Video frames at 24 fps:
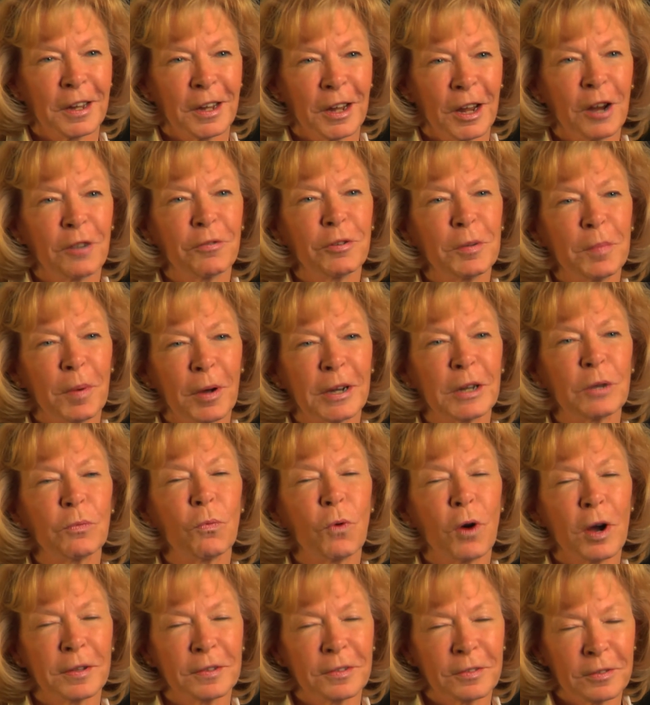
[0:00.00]
Everybody
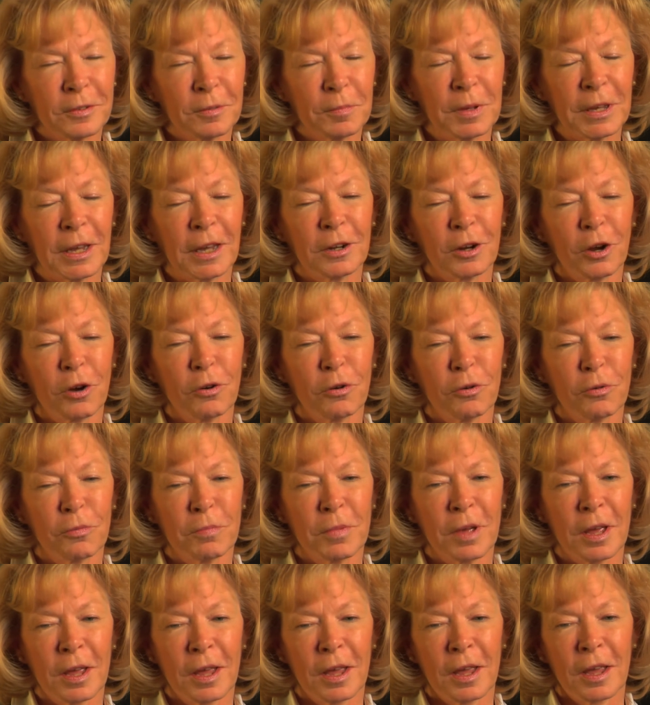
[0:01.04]
wants to be at
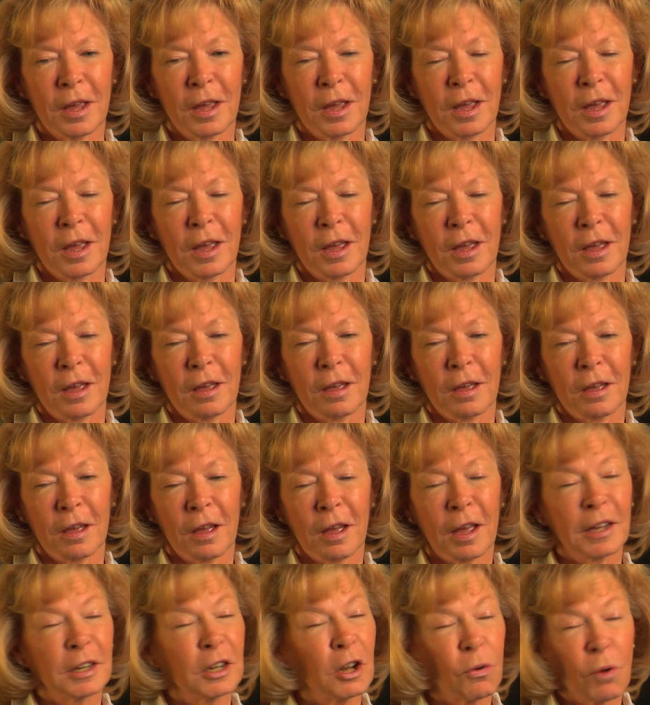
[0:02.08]
home.
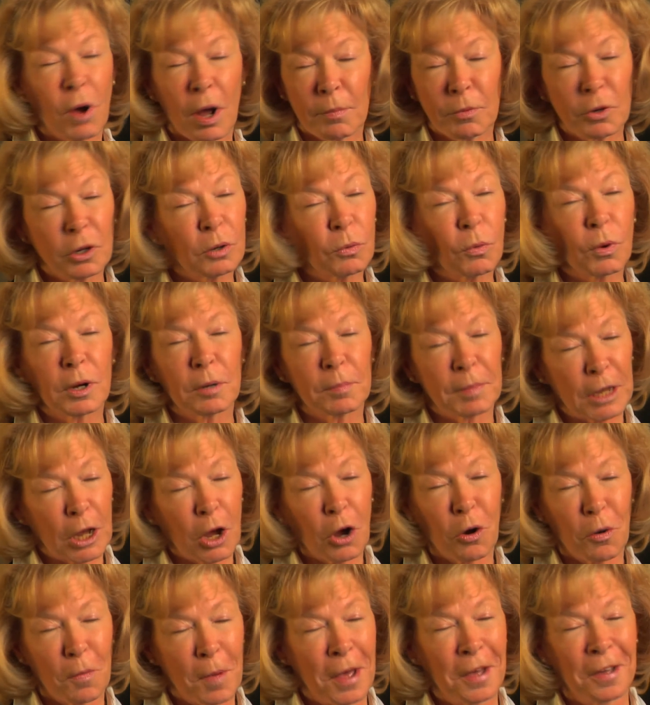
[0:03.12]
I know I'm going to want to be
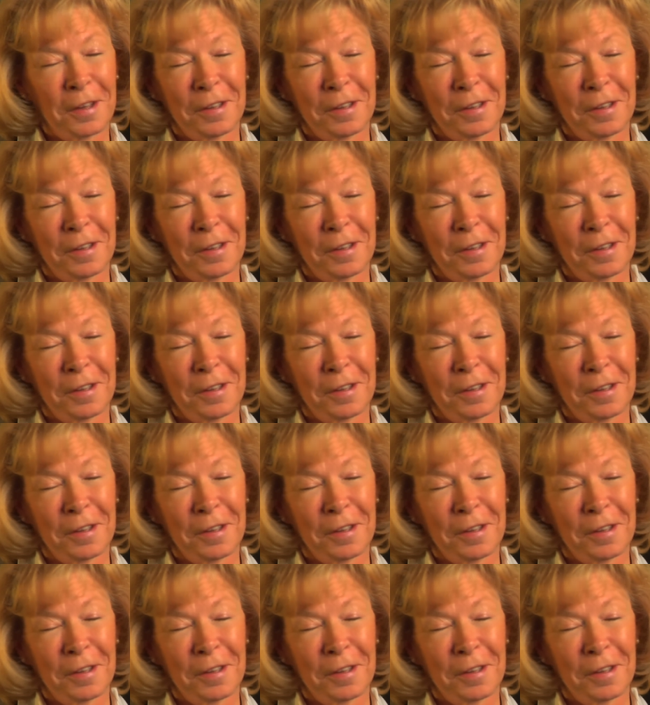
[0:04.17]
home.